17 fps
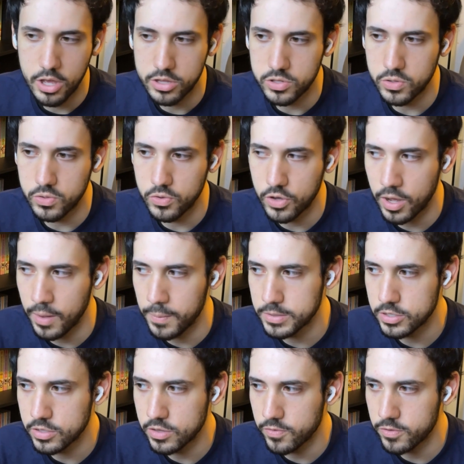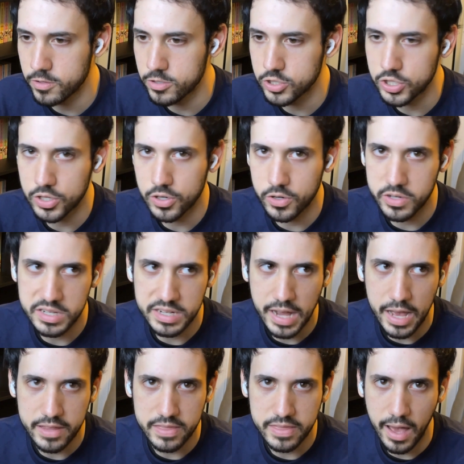to come into the future,
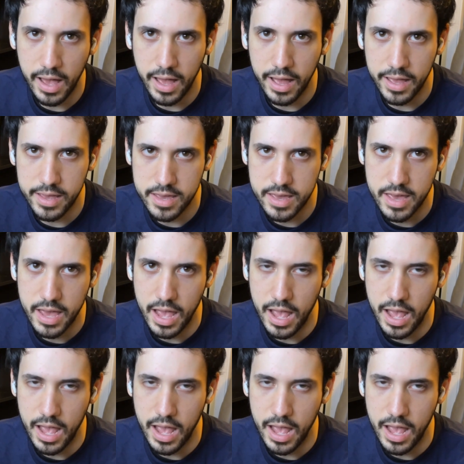not die,